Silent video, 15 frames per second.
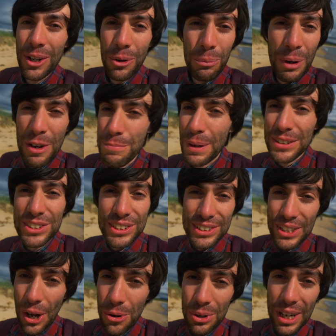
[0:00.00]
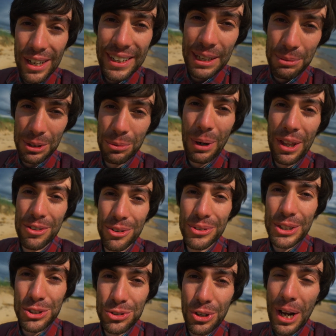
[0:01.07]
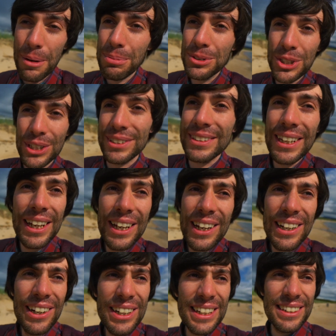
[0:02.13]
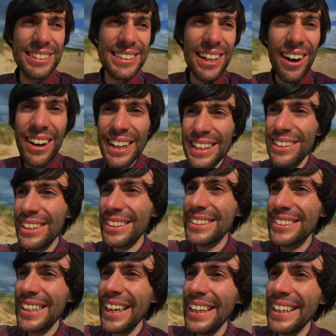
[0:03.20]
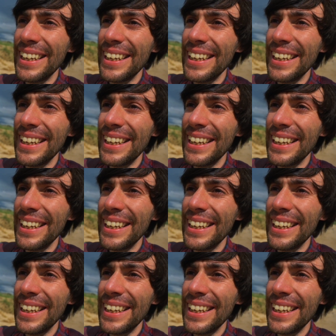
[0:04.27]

We have been so lucky with the weather on this trip. Just look at the sky, look at the sea.